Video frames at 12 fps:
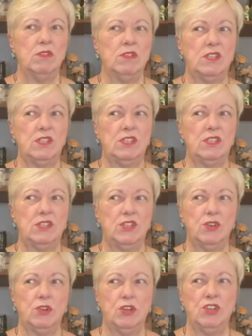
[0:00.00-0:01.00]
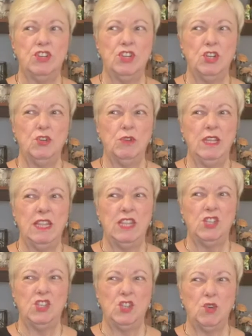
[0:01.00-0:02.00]
sugary,
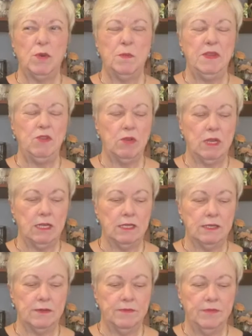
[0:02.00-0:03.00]
syrupy drinks.